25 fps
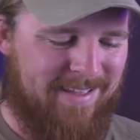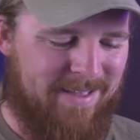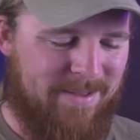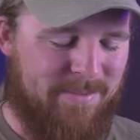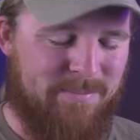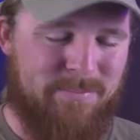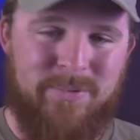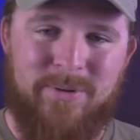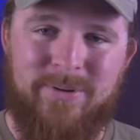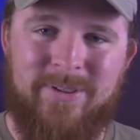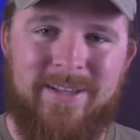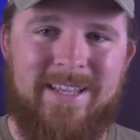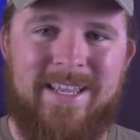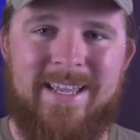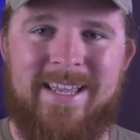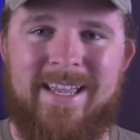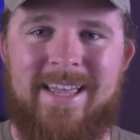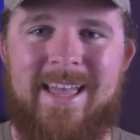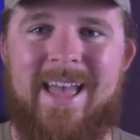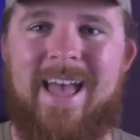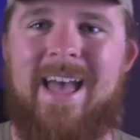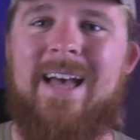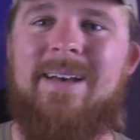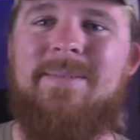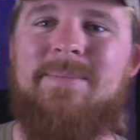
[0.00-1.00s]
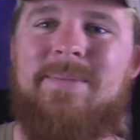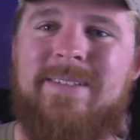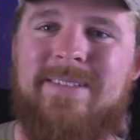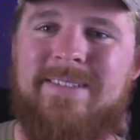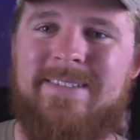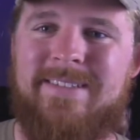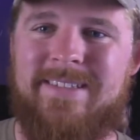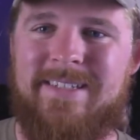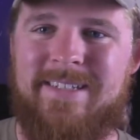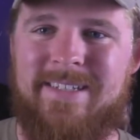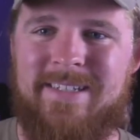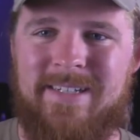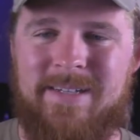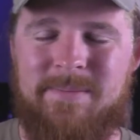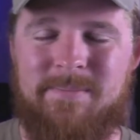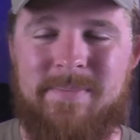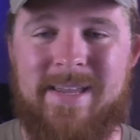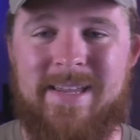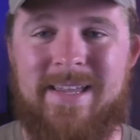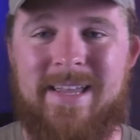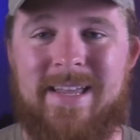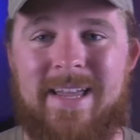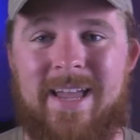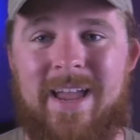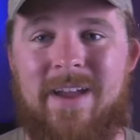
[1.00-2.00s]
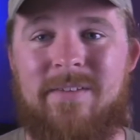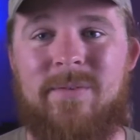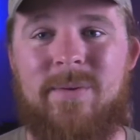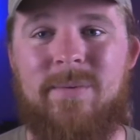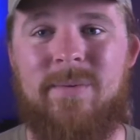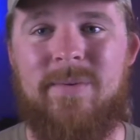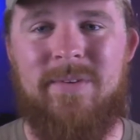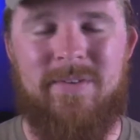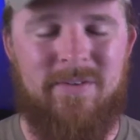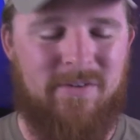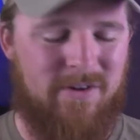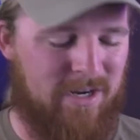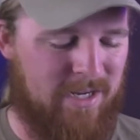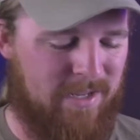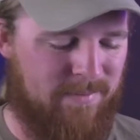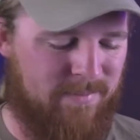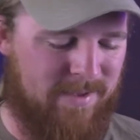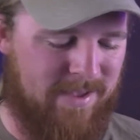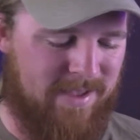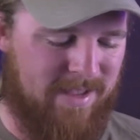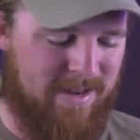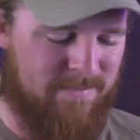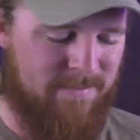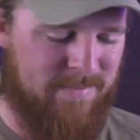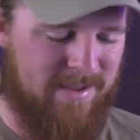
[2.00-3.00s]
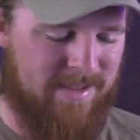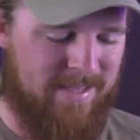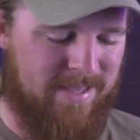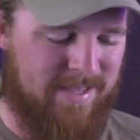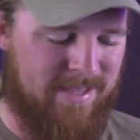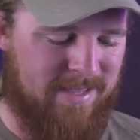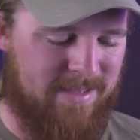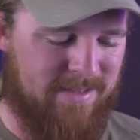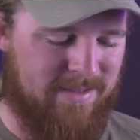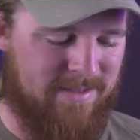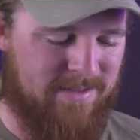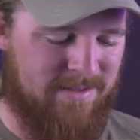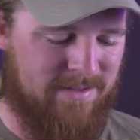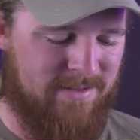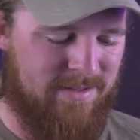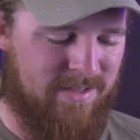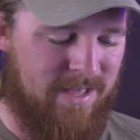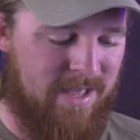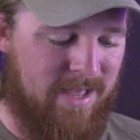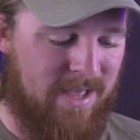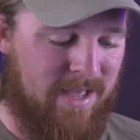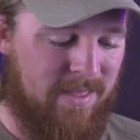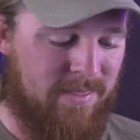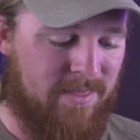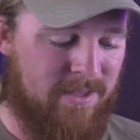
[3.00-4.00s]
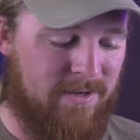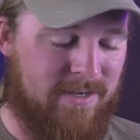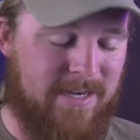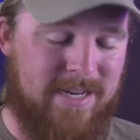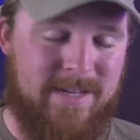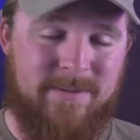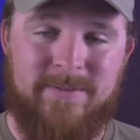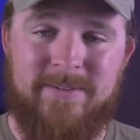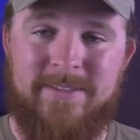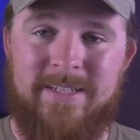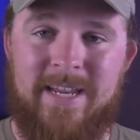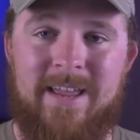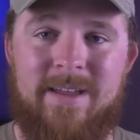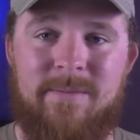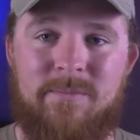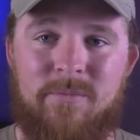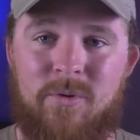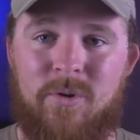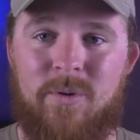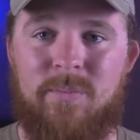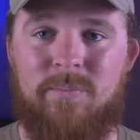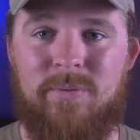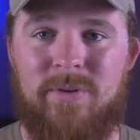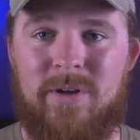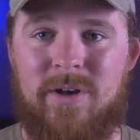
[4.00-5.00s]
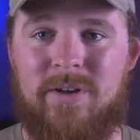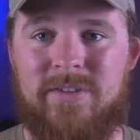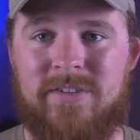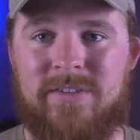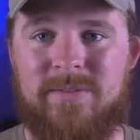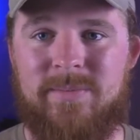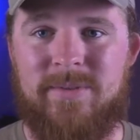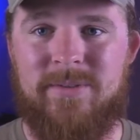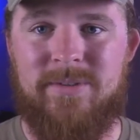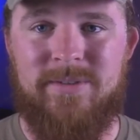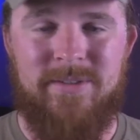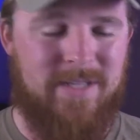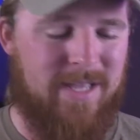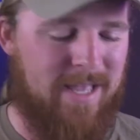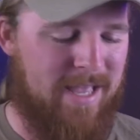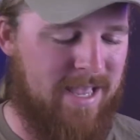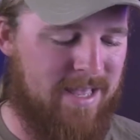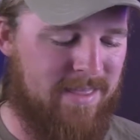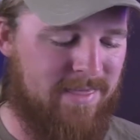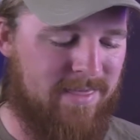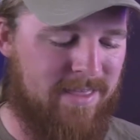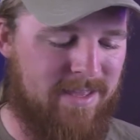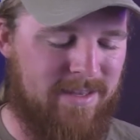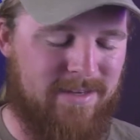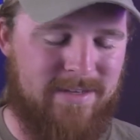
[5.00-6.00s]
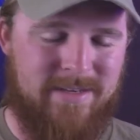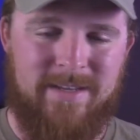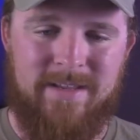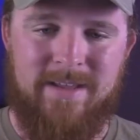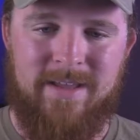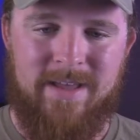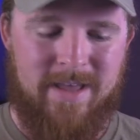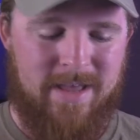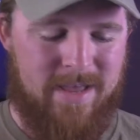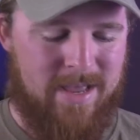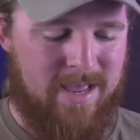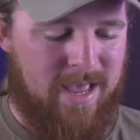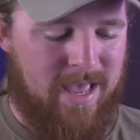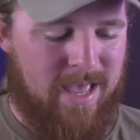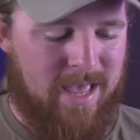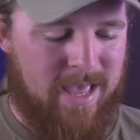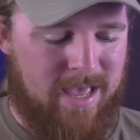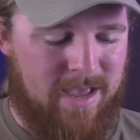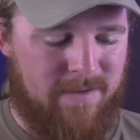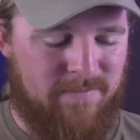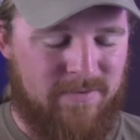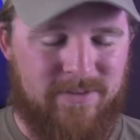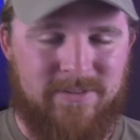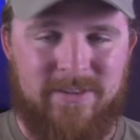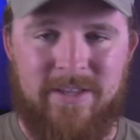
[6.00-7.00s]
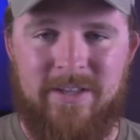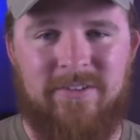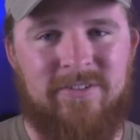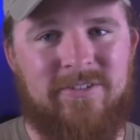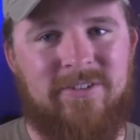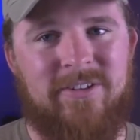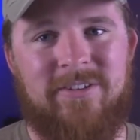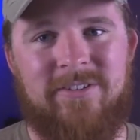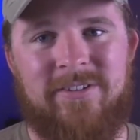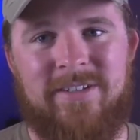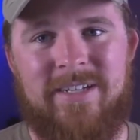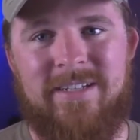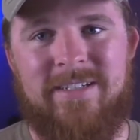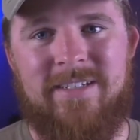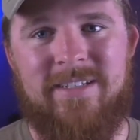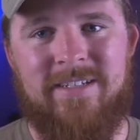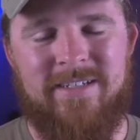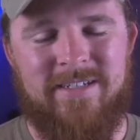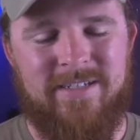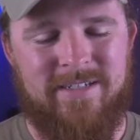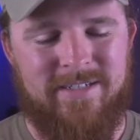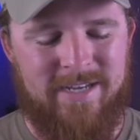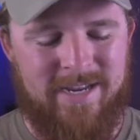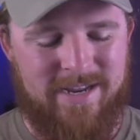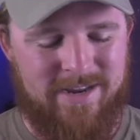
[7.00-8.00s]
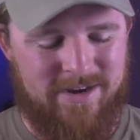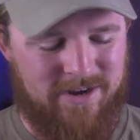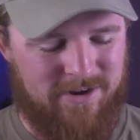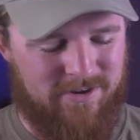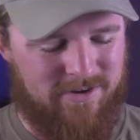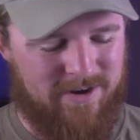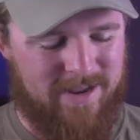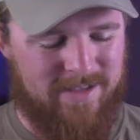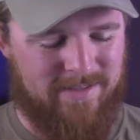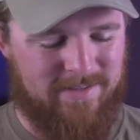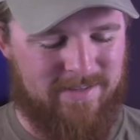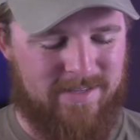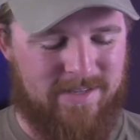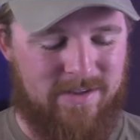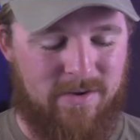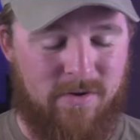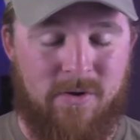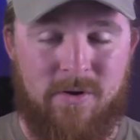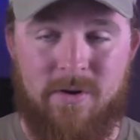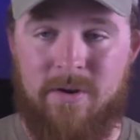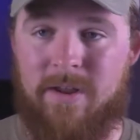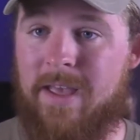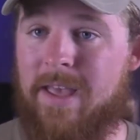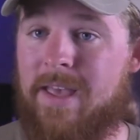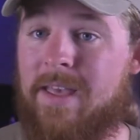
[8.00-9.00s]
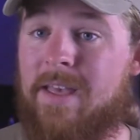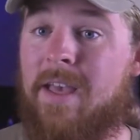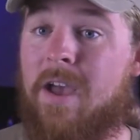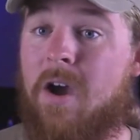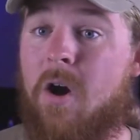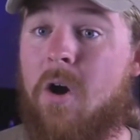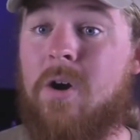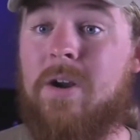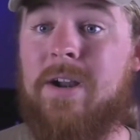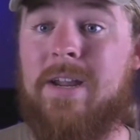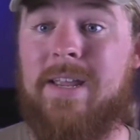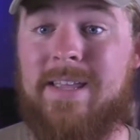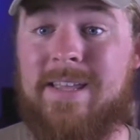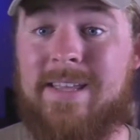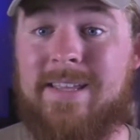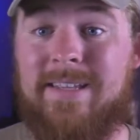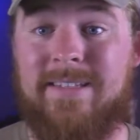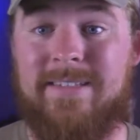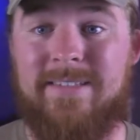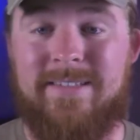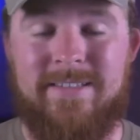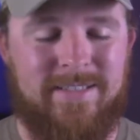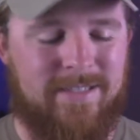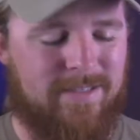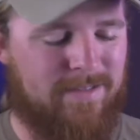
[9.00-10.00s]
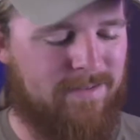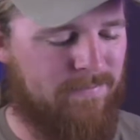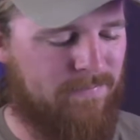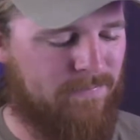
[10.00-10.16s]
bullying Gab is making everyone's argument and making the deep state more plausible, and that everything's going to lead to technocracy, or it already is.